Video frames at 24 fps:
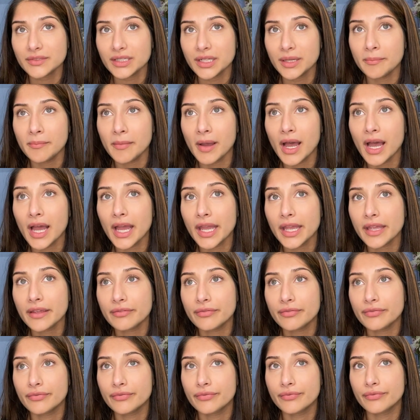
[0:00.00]
my
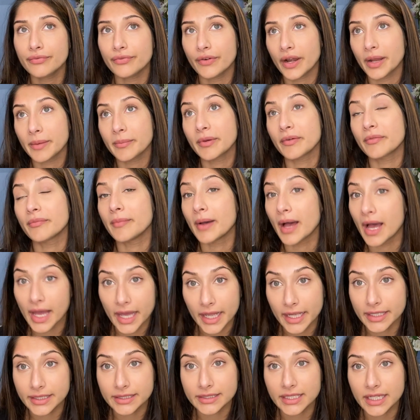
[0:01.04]
frame of
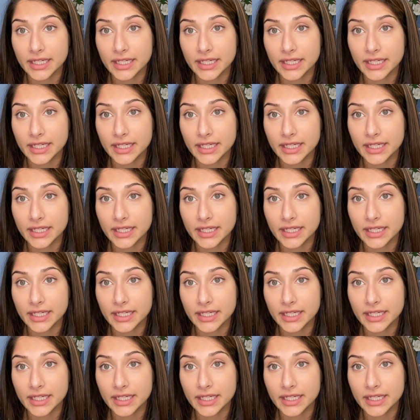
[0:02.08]
mind,